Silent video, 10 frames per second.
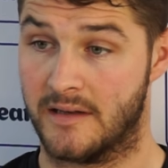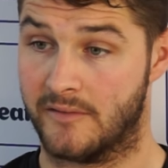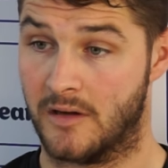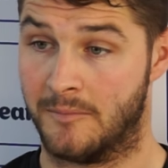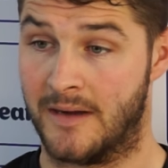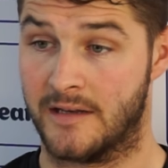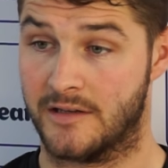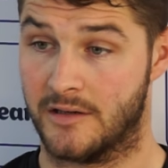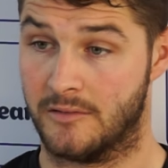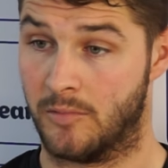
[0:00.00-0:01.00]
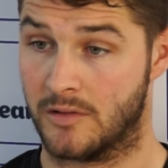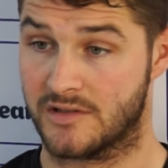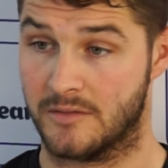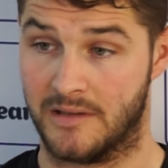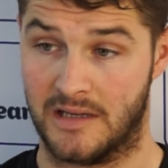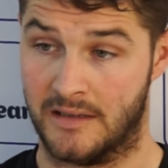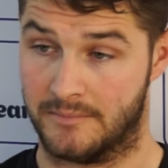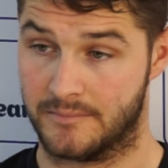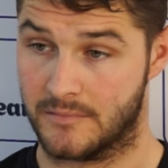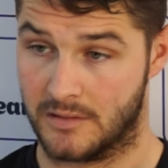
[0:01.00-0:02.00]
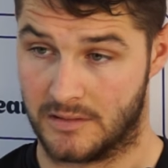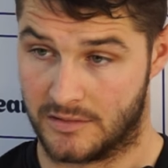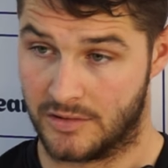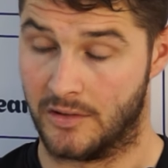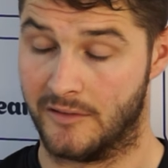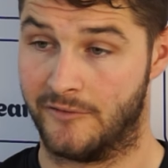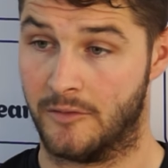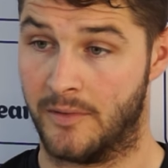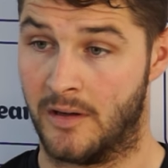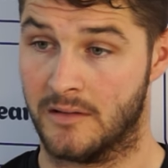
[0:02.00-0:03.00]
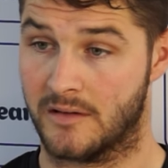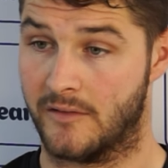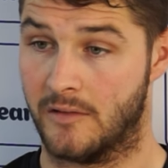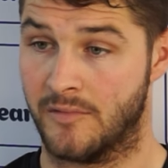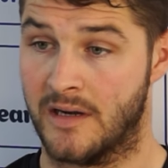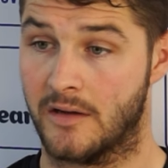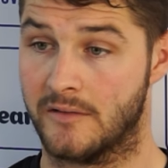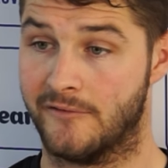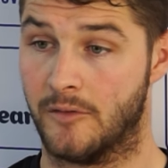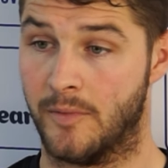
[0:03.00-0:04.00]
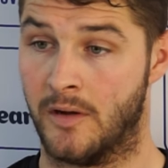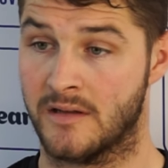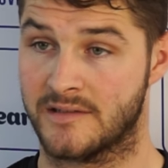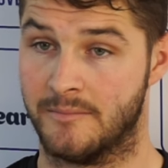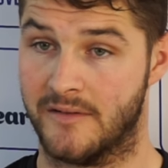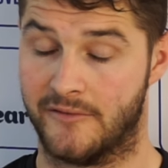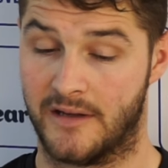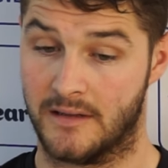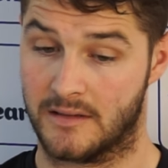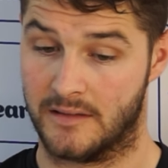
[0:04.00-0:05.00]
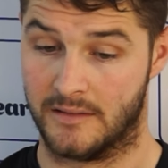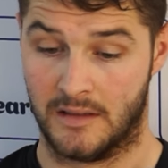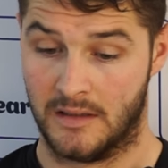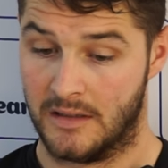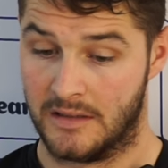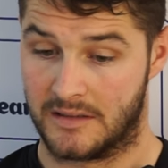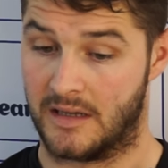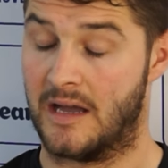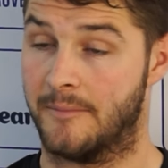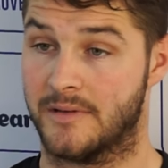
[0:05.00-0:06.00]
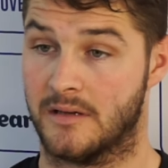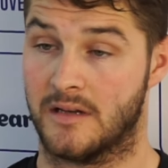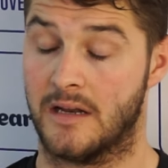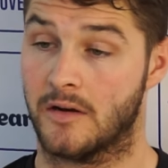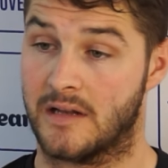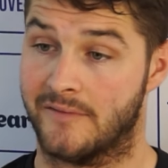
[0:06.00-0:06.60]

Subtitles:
They've got a manager who wants to play total football. They've got really good footballers in midfield, and they looked